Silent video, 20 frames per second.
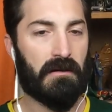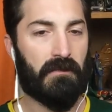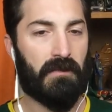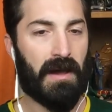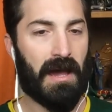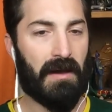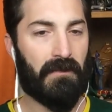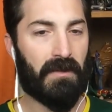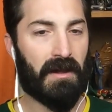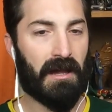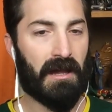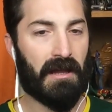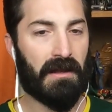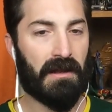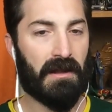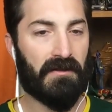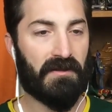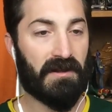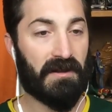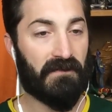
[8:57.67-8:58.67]

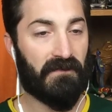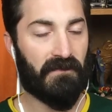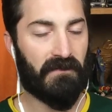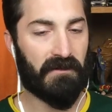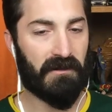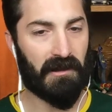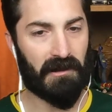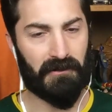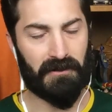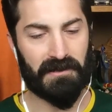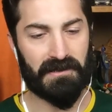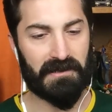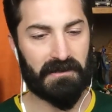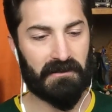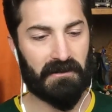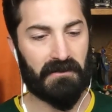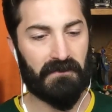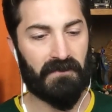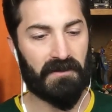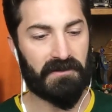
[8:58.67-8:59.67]
Batman, I already said
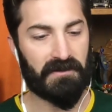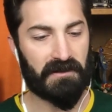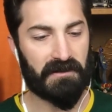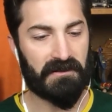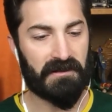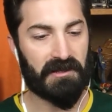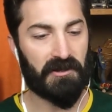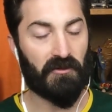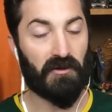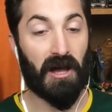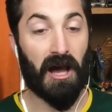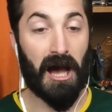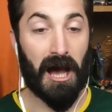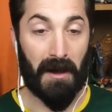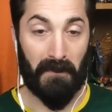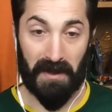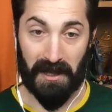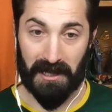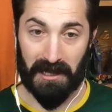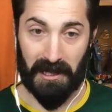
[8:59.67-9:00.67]
that, Adventure Continue
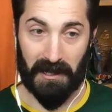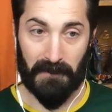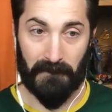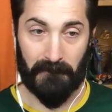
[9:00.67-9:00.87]
comic,